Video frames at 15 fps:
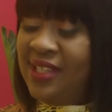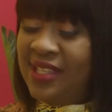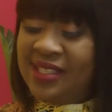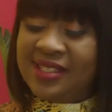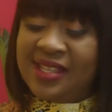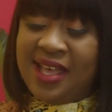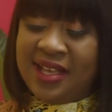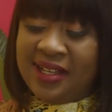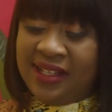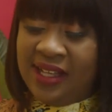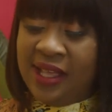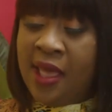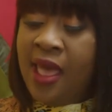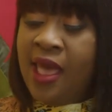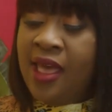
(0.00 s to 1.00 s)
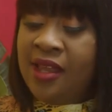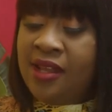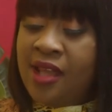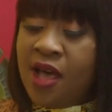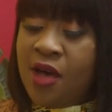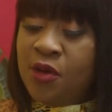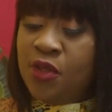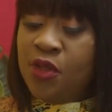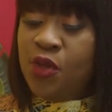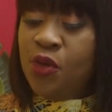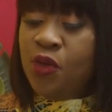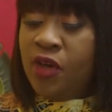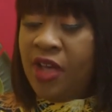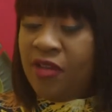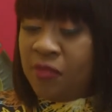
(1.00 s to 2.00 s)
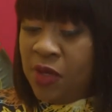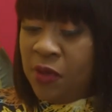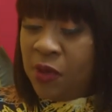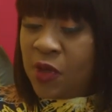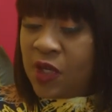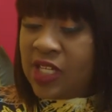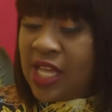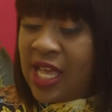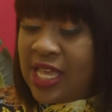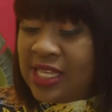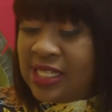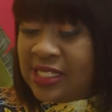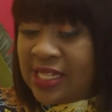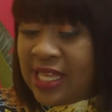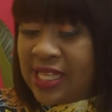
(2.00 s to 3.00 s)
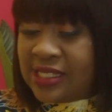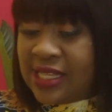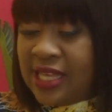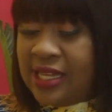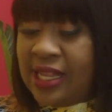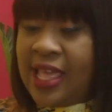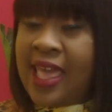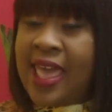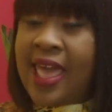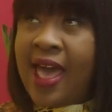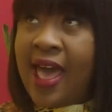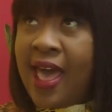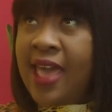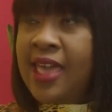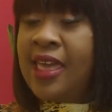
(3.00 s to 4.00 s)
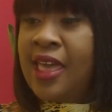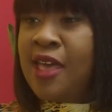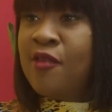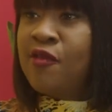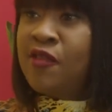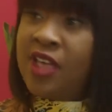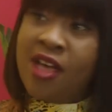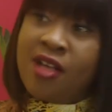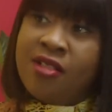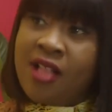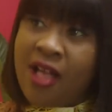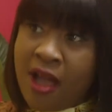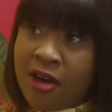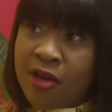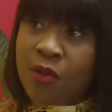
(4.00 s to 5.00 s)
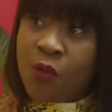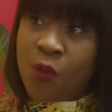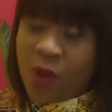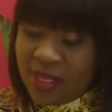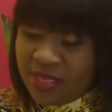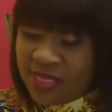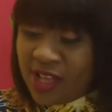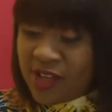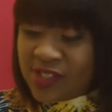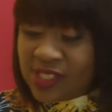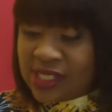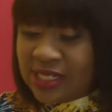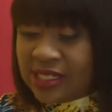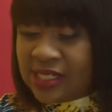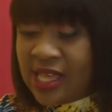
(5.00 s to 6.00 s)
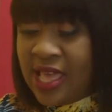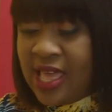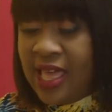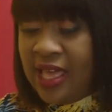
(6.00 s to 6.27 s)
Exactly. Now, you have been recognized as an IFLR 1000